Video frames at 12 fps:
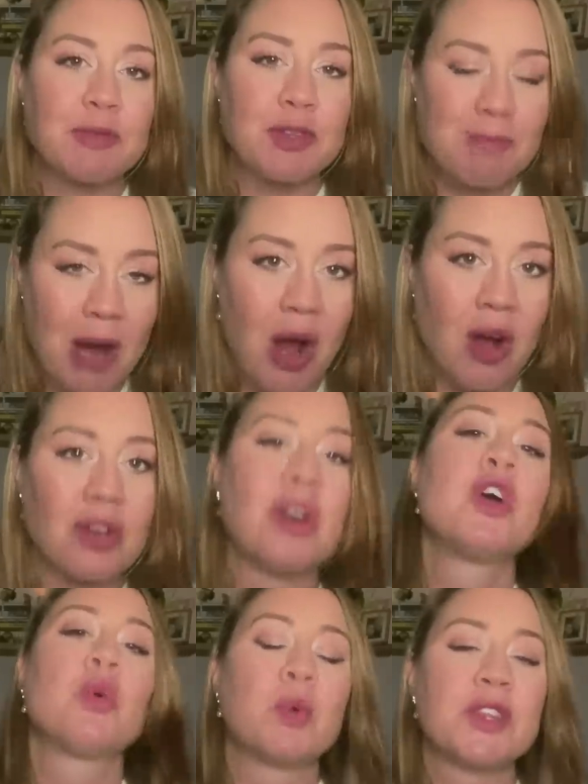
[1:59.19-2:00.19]
the mark
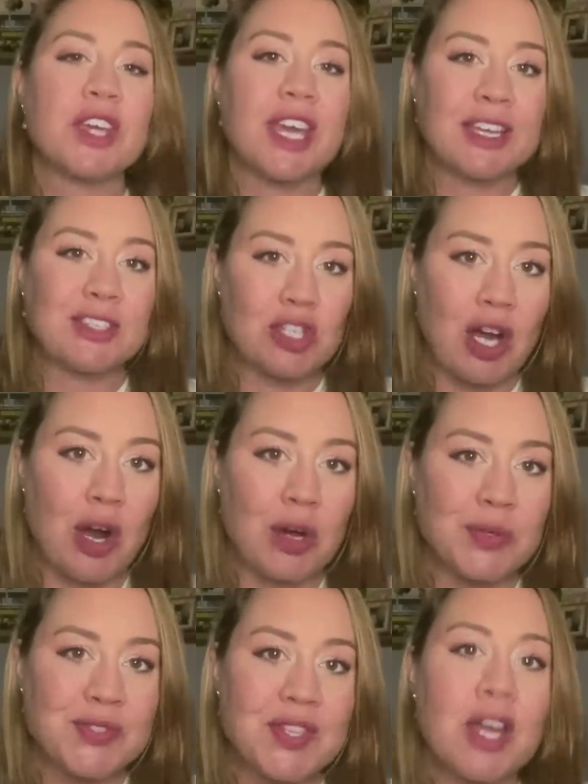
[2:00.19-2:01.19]
with King
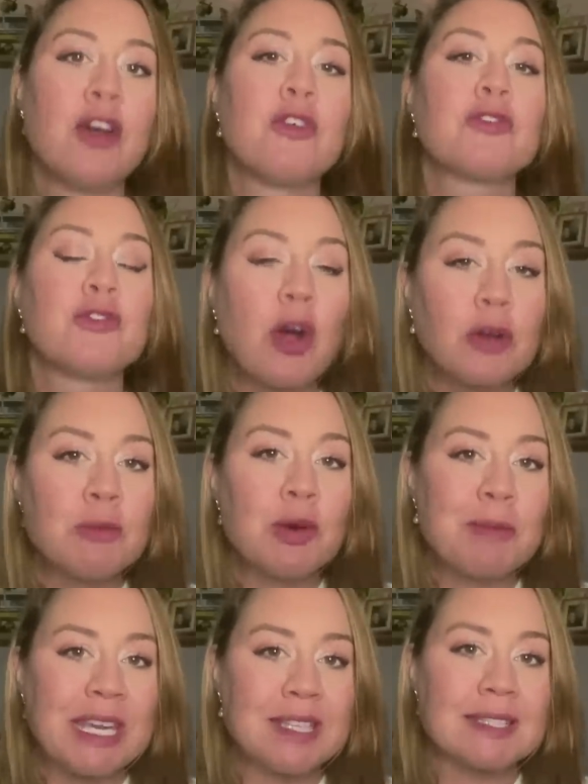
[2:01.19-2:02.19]
Charles. Frogmore
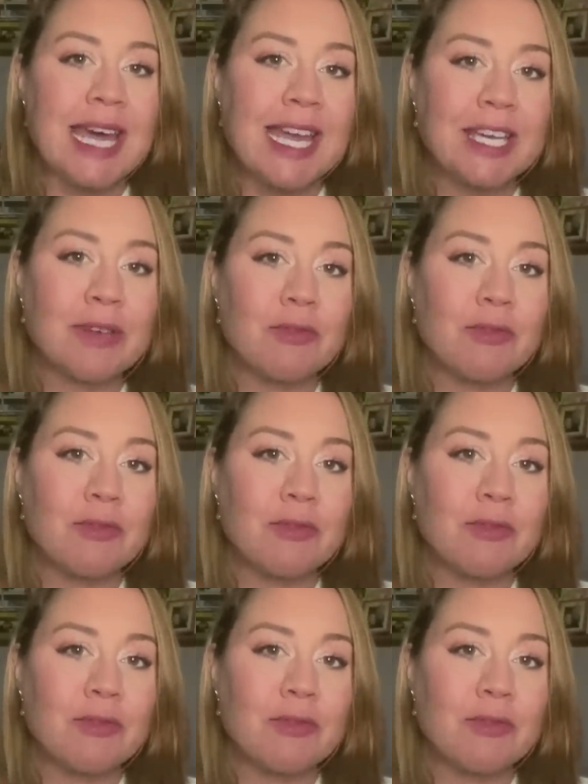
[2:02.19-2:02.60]
being taken